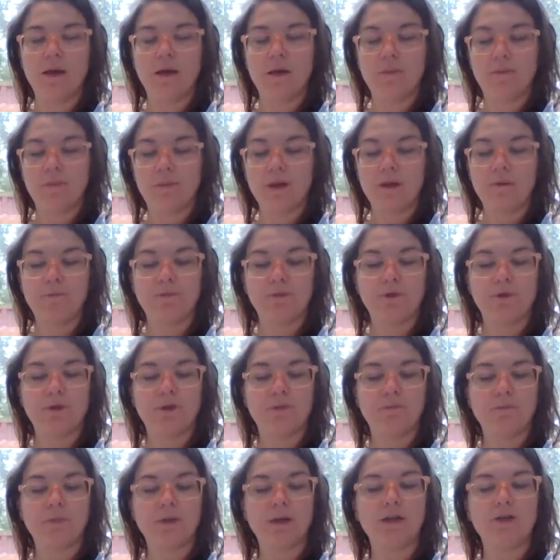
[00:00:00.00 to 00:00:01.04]
People in
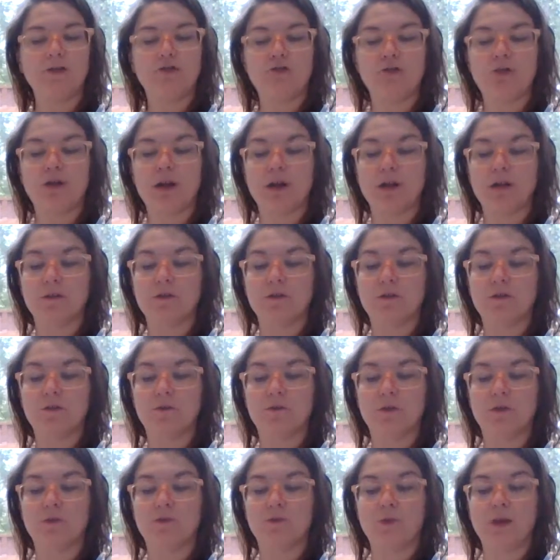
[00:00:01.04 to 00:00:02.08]
big trucks
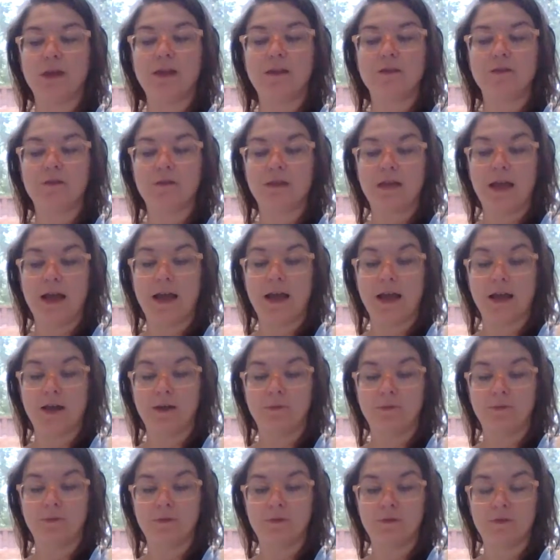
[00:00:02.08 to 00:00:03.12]
with raised
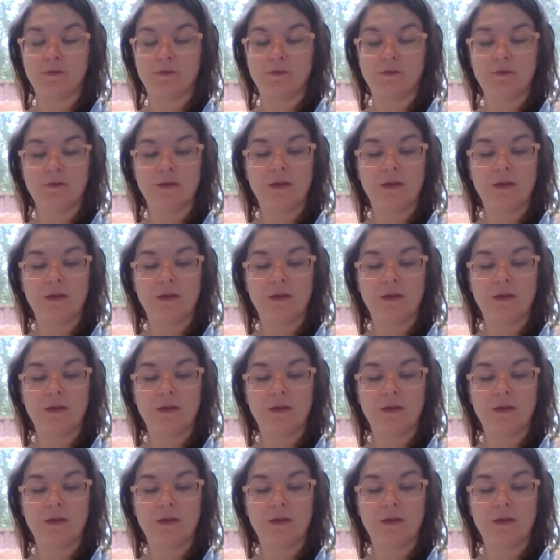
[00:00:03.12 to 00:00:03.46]
cabs,